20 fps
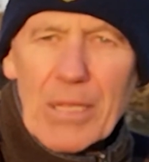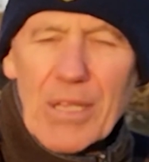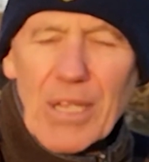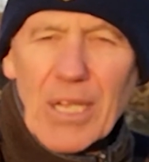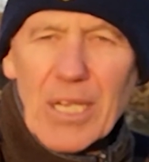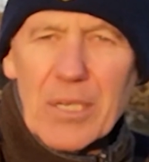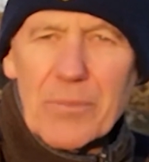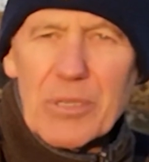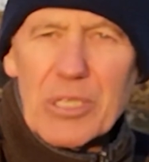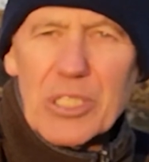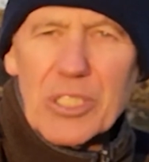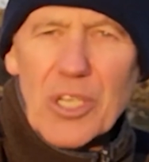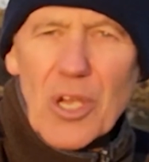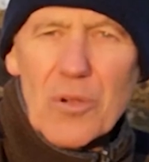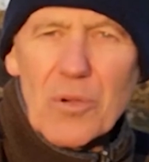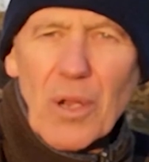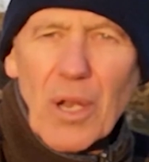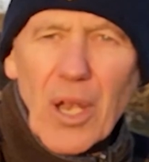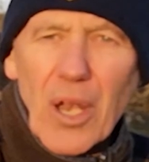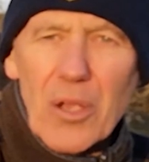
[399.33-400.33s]
They're going to be
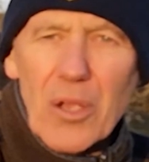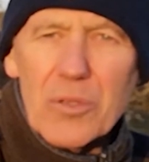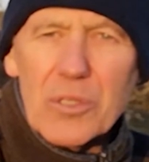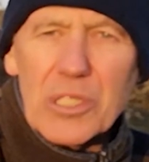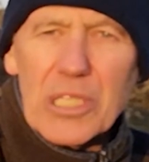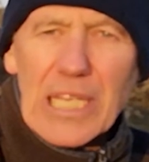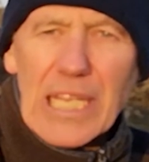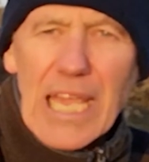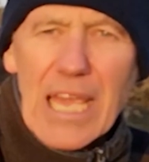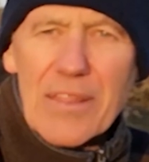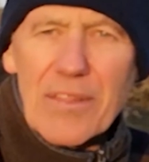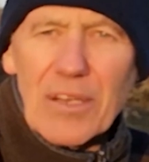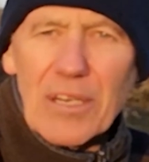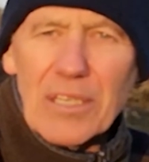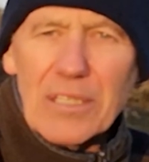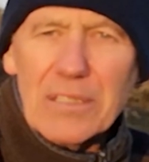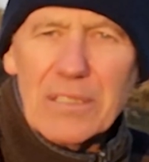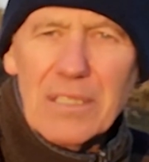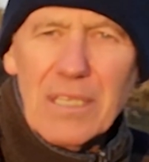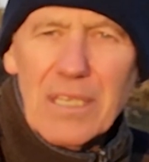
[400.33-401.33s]
so close
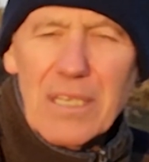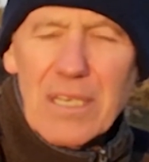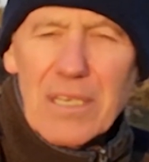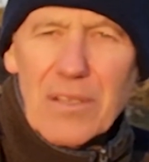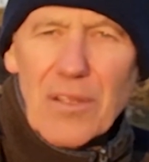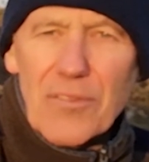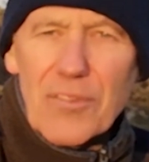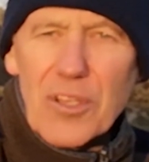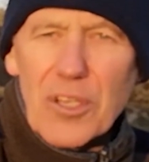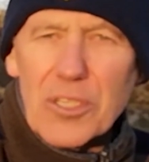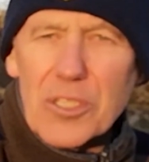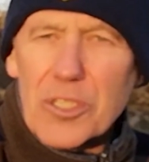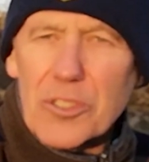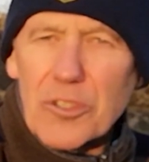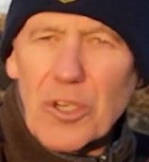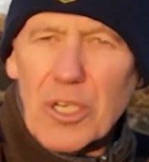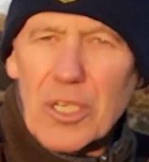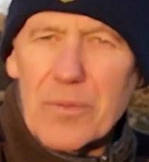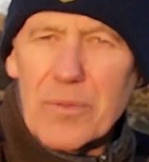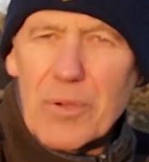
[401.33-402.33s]
together that the
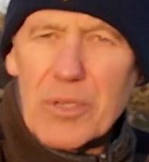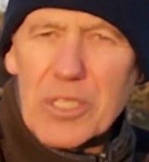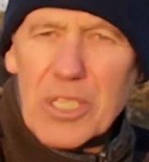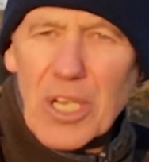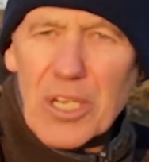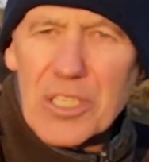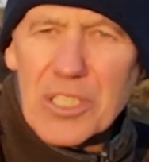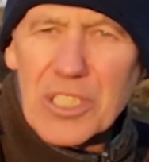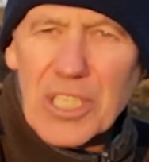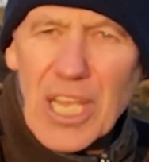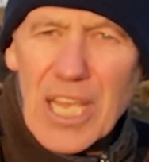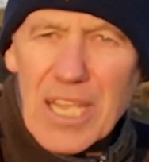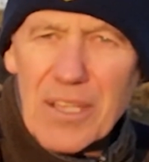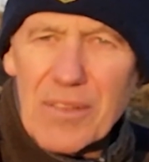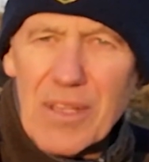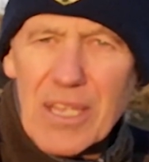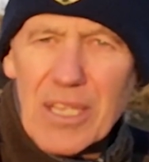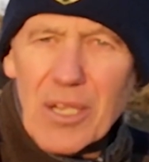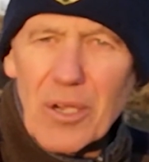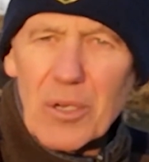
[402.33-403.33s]
astronomers are
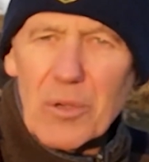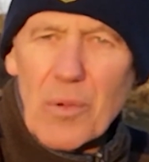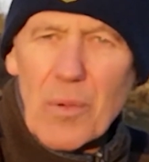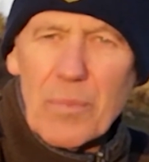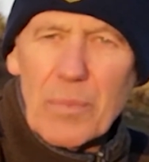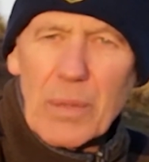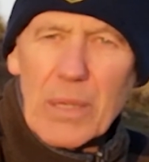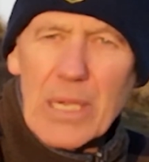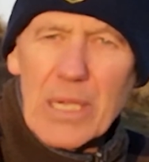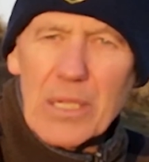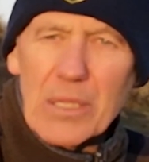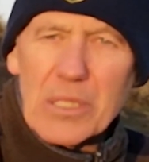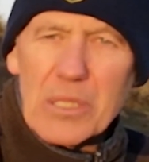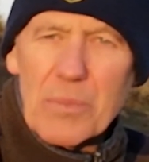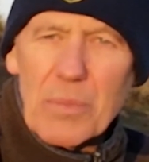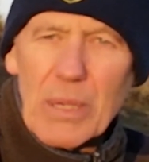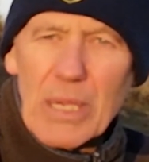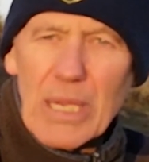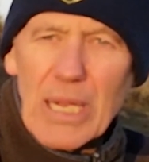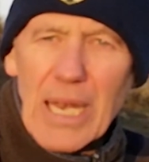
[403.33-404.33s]
saying they're going to appear
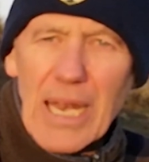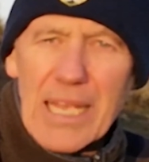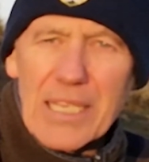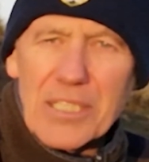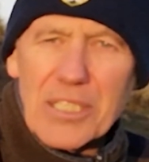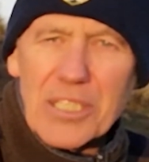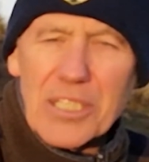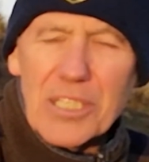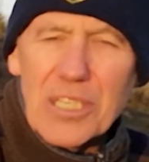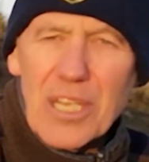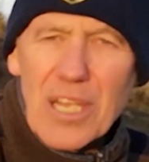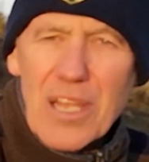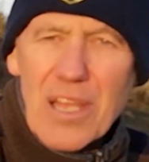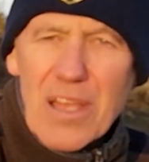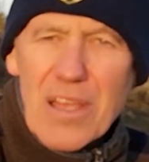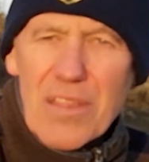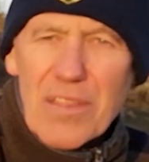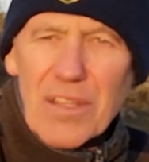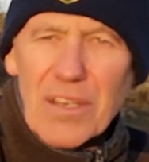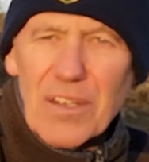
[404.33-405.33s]
to be less
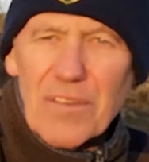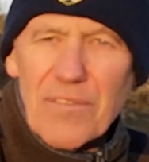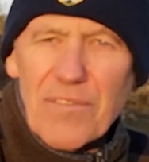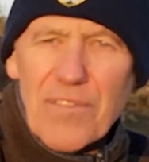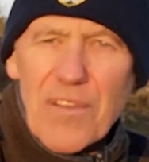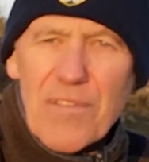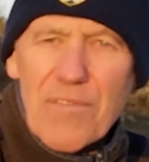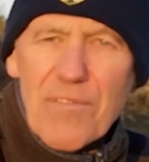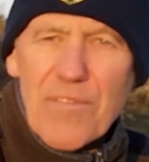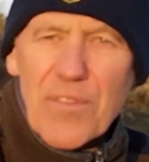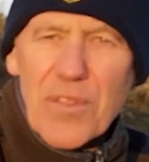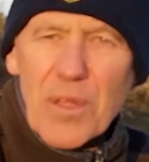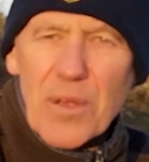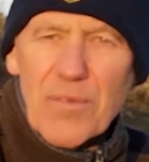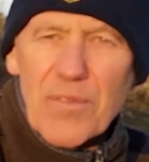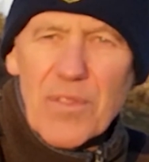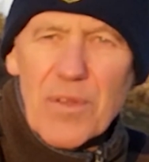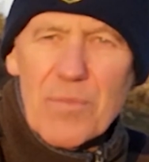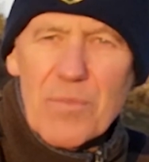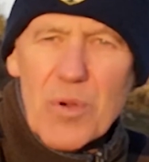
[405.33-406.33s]
than a fifth
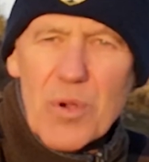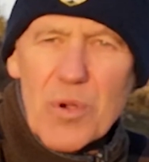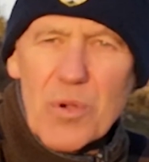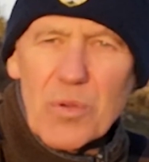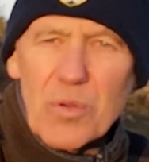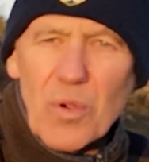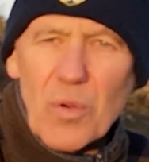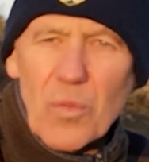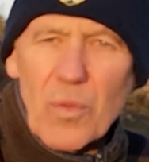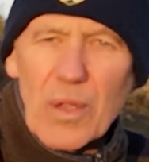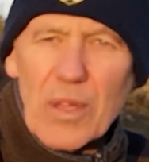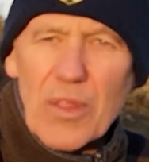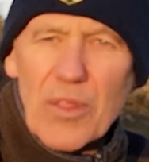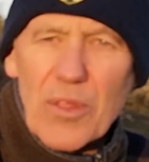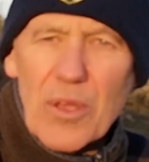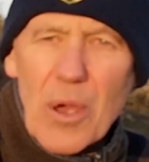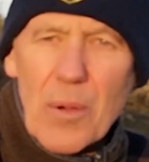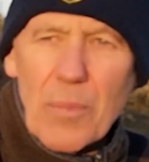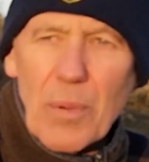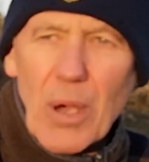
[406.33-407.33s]
of the moon
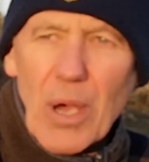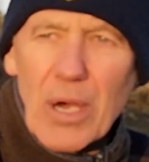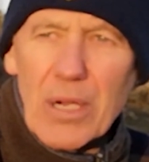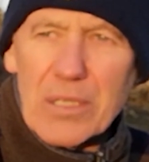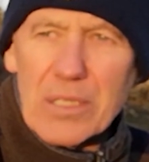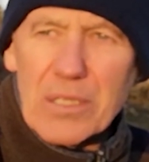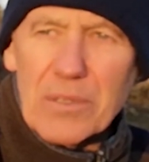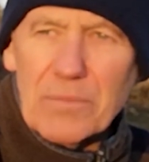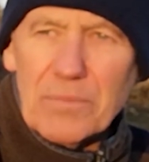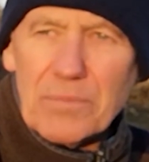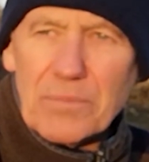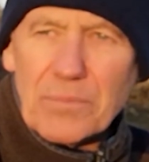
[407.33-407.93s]
width apart.